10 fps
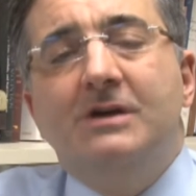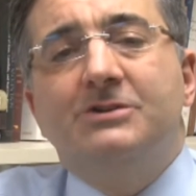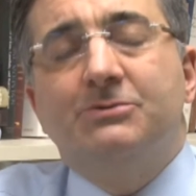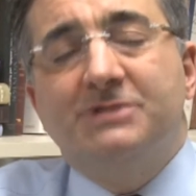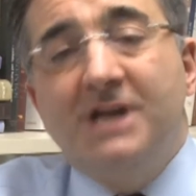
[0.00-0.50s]

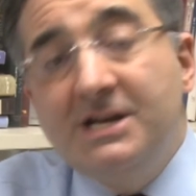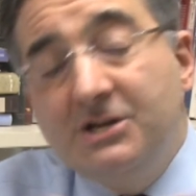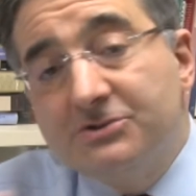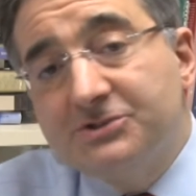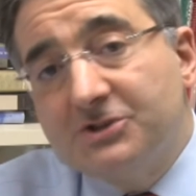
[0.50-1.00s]
So 10
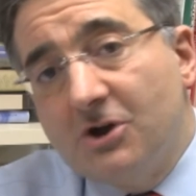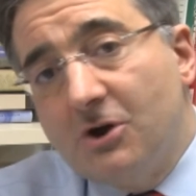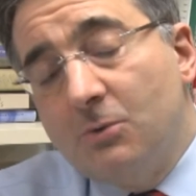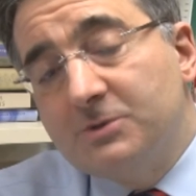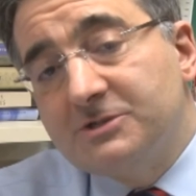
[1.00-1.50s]
years
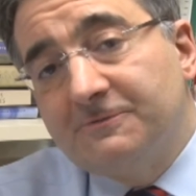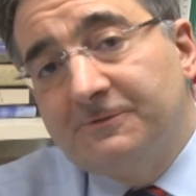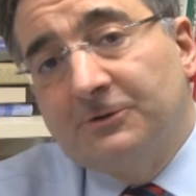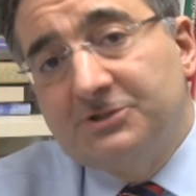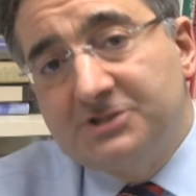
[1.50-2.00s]
ago was the
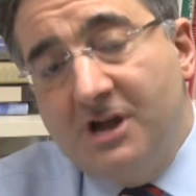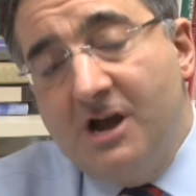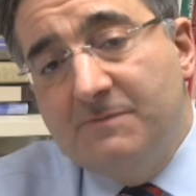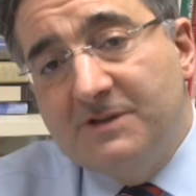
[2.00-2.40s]
first time